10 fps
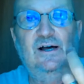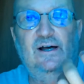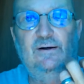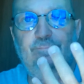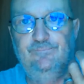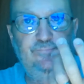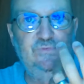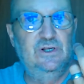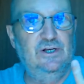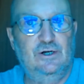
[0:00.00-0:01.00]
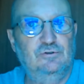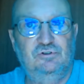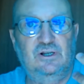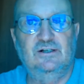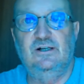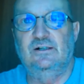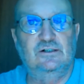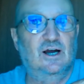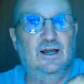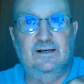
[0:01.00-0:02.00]
sinned
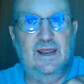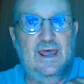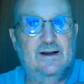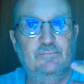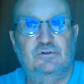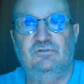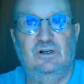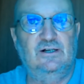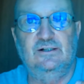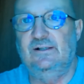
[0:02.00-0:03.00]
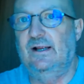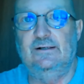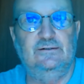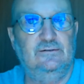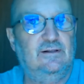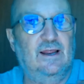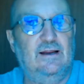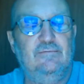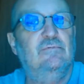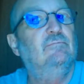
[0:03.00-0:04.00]
and got Adam to sin, and then
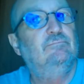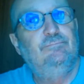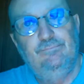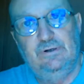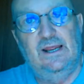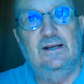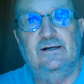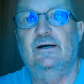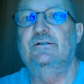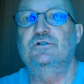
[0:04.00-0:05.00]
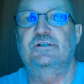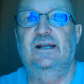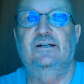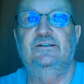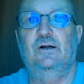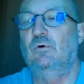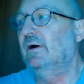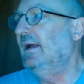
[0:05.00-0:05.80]
they began to understand that they were